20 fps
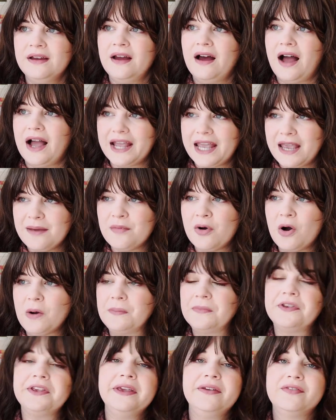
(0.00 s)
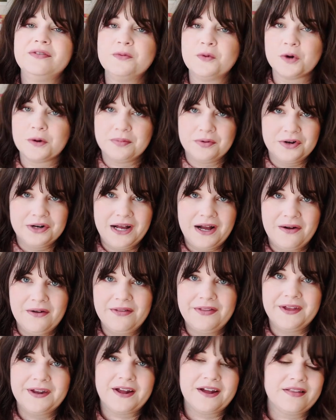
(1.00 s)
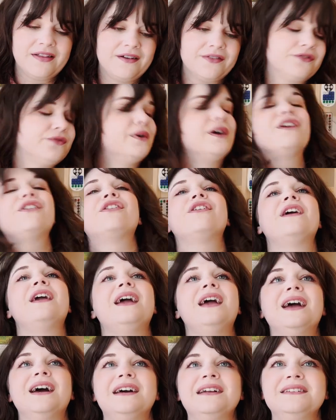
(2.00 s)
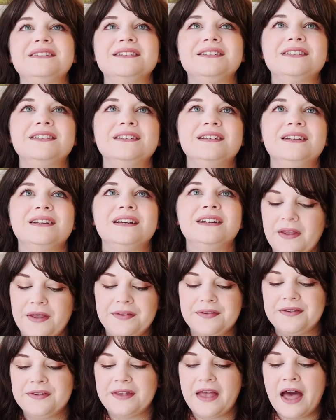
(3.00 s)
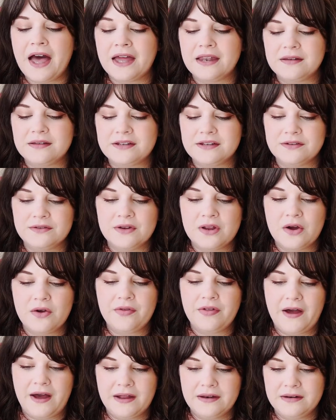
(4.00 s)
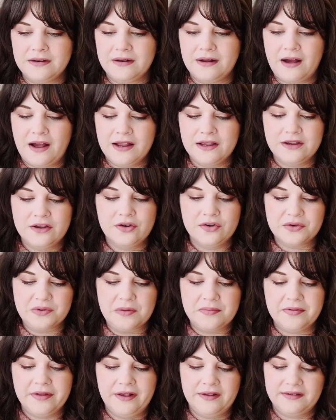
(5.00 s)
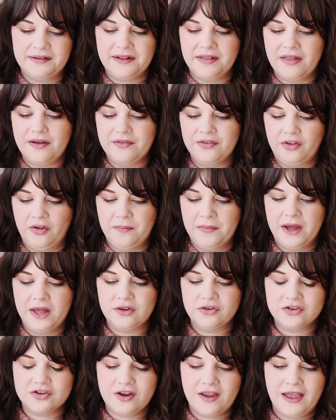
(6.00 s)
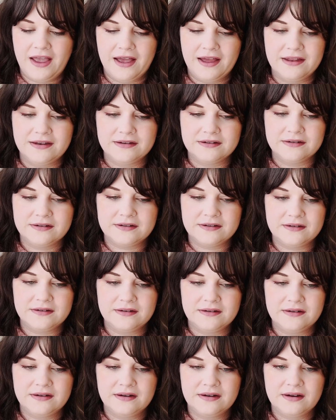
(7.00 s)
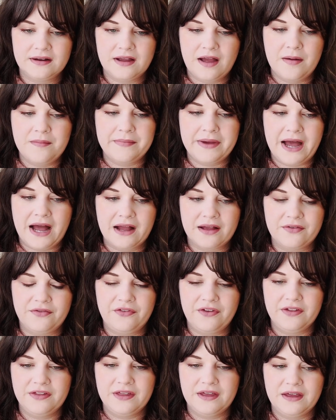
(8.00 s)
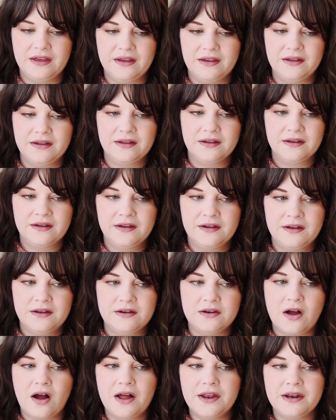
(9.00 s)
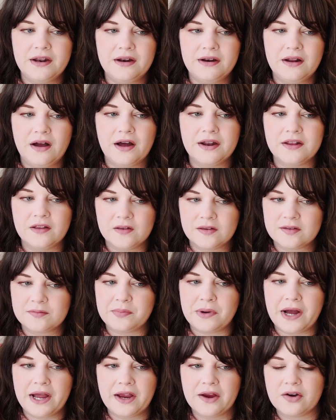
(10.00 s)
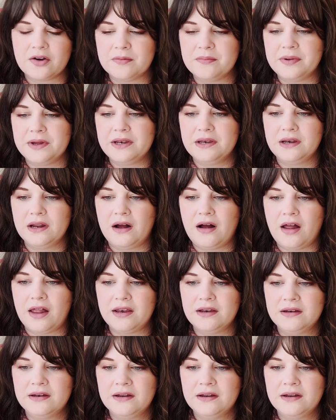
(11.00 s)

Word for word: I came home to even more burnout than I left with. And it's sad to know that I could go to a place that I love so much and come back feeling not uninspired, but not